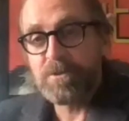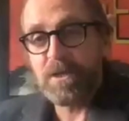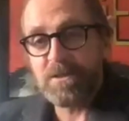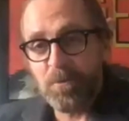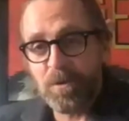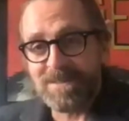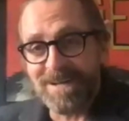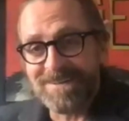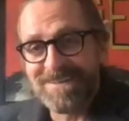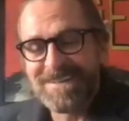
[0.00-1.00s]
shut the world
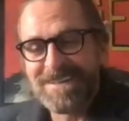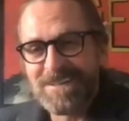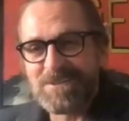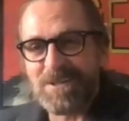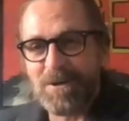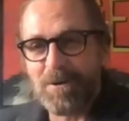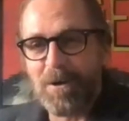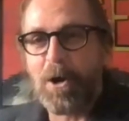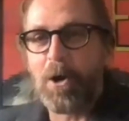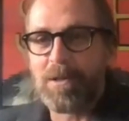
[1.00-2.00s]
down.
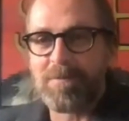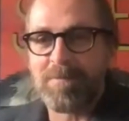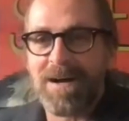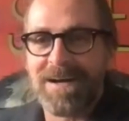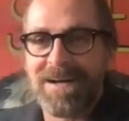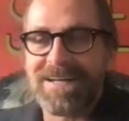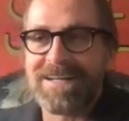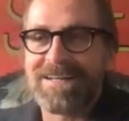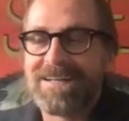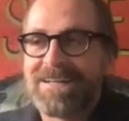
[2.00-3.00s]
So all of
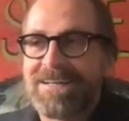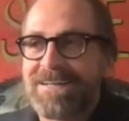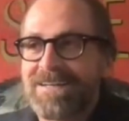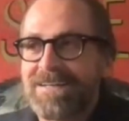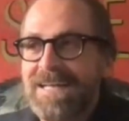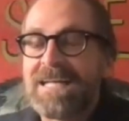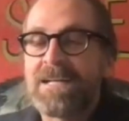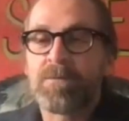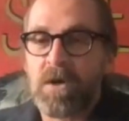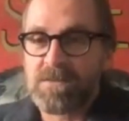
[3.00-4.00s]
my
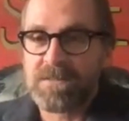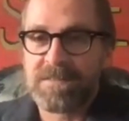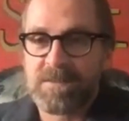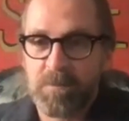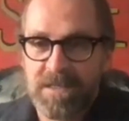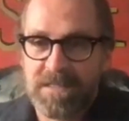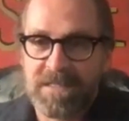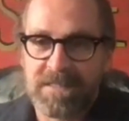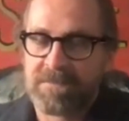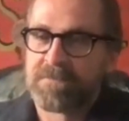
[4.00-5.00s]
in-person
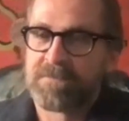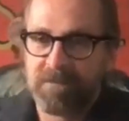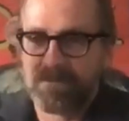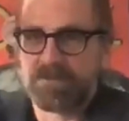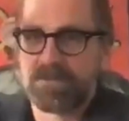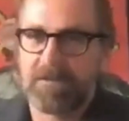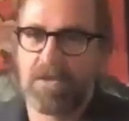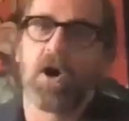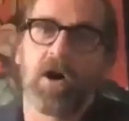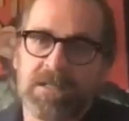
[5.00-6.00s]
speaking
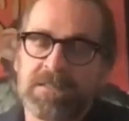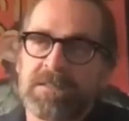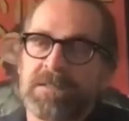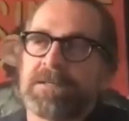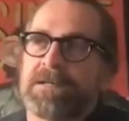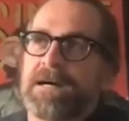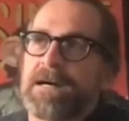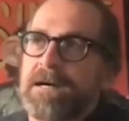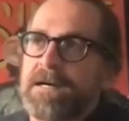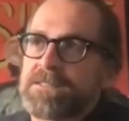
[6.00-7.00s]
gone.
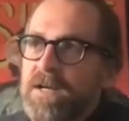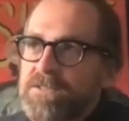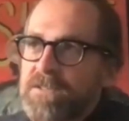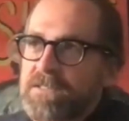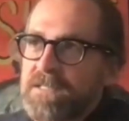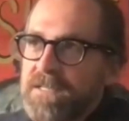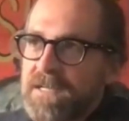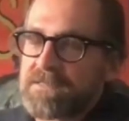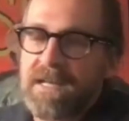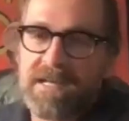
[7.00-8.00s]
And so I took the
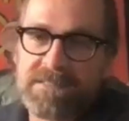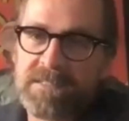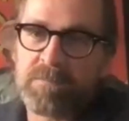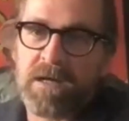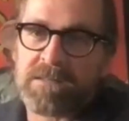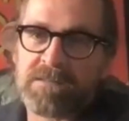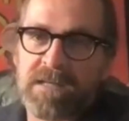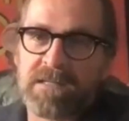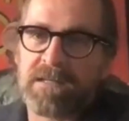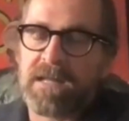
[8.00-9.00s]
next 18 months,
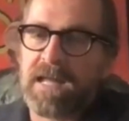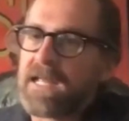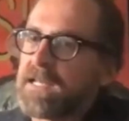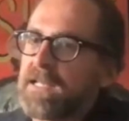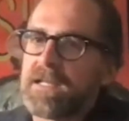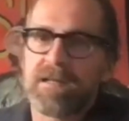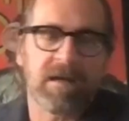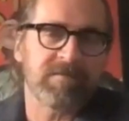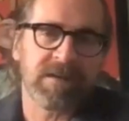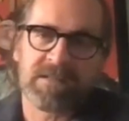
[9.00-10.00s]
and any
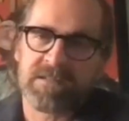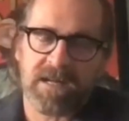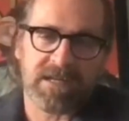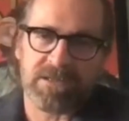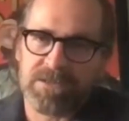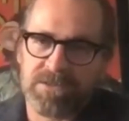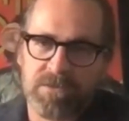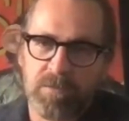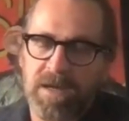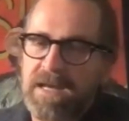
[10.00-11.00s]
event that I could
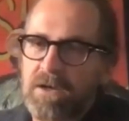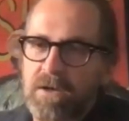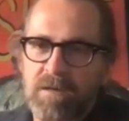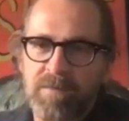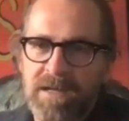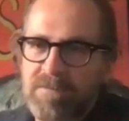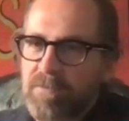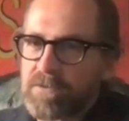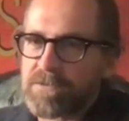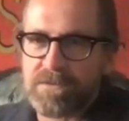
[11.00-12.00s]
do, paid or unpaid,
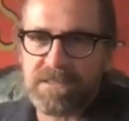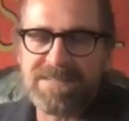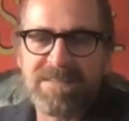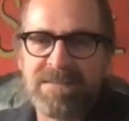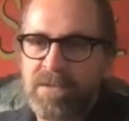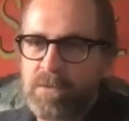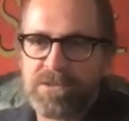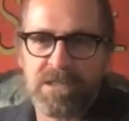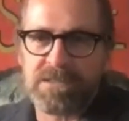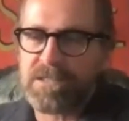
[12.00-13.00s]
virtually, even if it
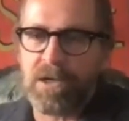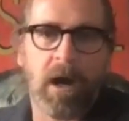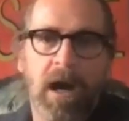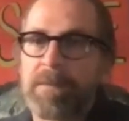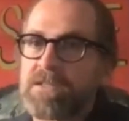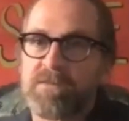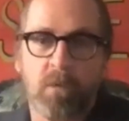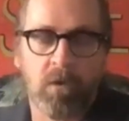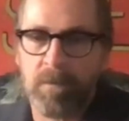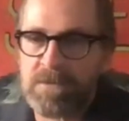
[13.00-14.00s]
was just, Ami's
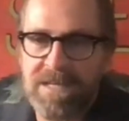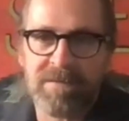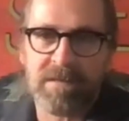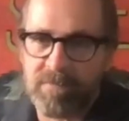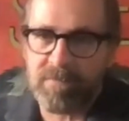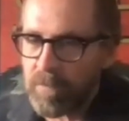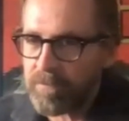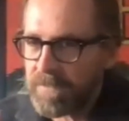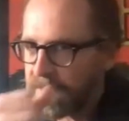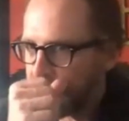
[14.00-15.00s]
forum was having a
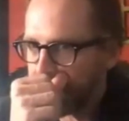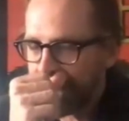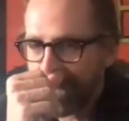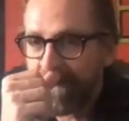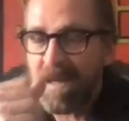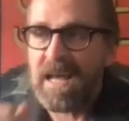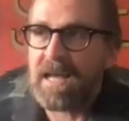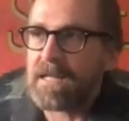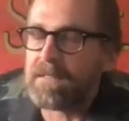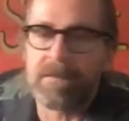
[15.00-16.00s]
forum meeting,
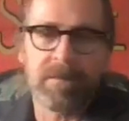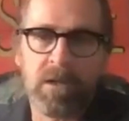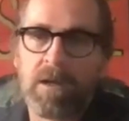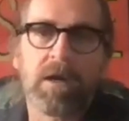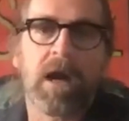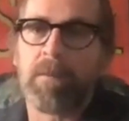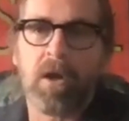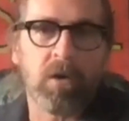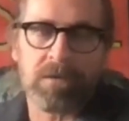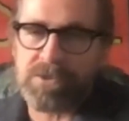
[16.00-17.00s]
and, he got them
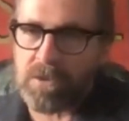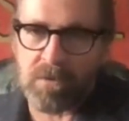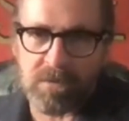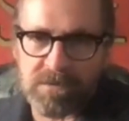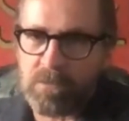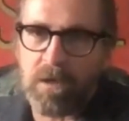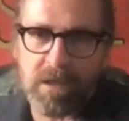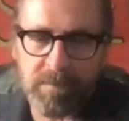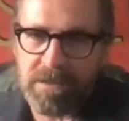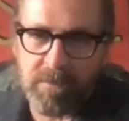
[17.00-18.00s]
all oak journals and
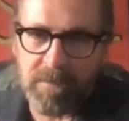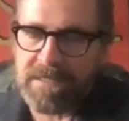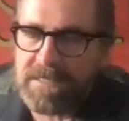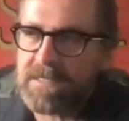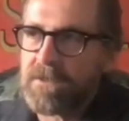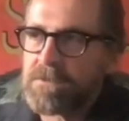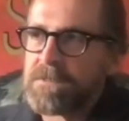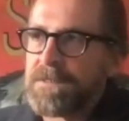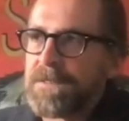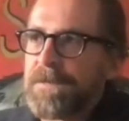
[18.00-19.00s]
wanted me to do my keynote.
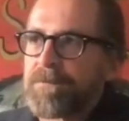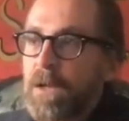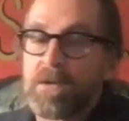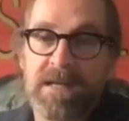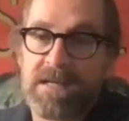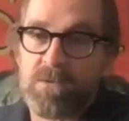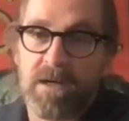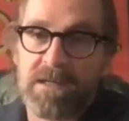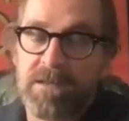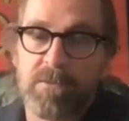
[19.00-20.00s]
There were days
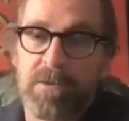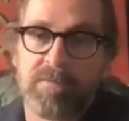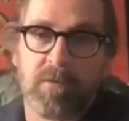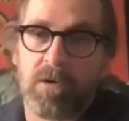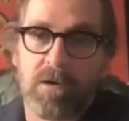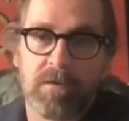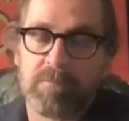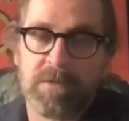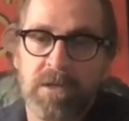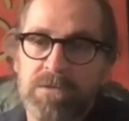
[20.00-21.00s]
where I did 3 or 4,
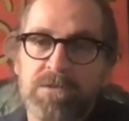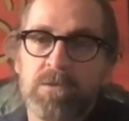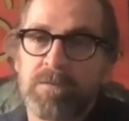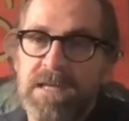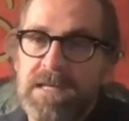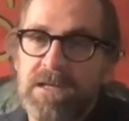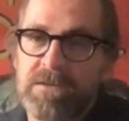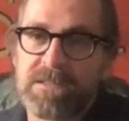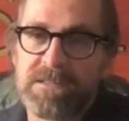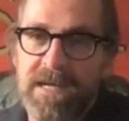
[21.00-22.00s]
Zoom
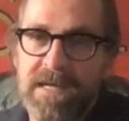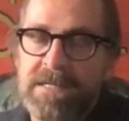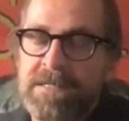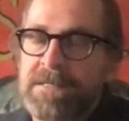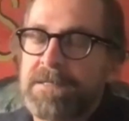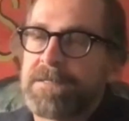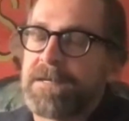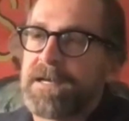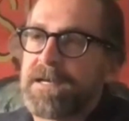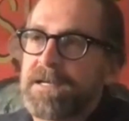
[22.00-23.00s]
keynotes a day.
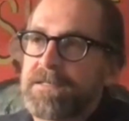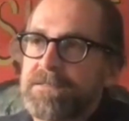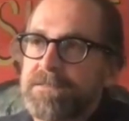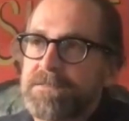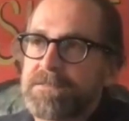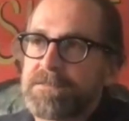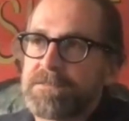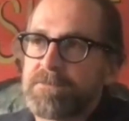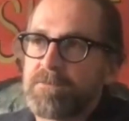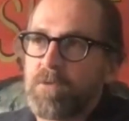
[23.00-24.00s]
And
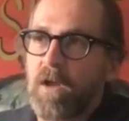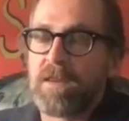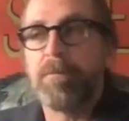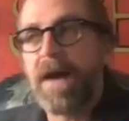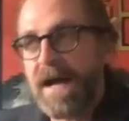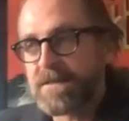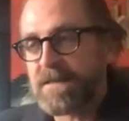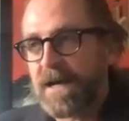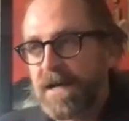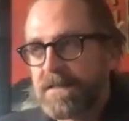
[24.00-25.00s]
on the
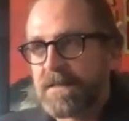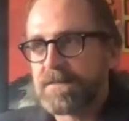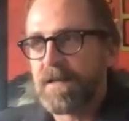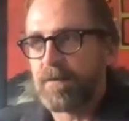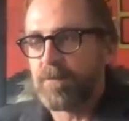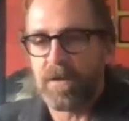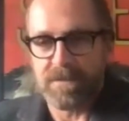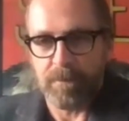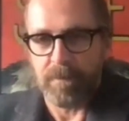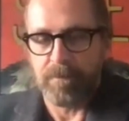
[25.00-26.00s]
backside, I
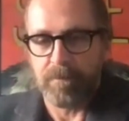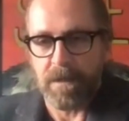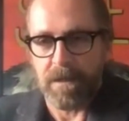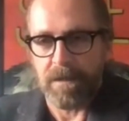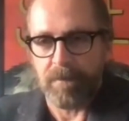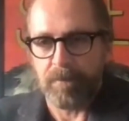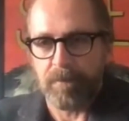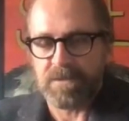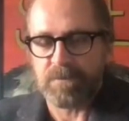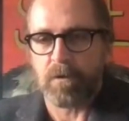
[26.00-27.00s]
built up a
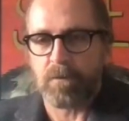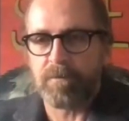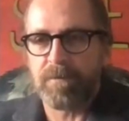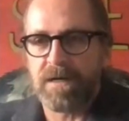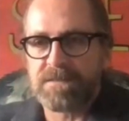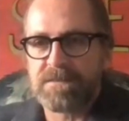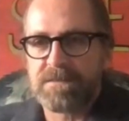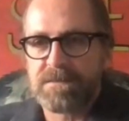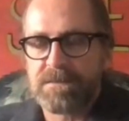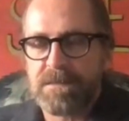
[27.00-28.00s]
much more robust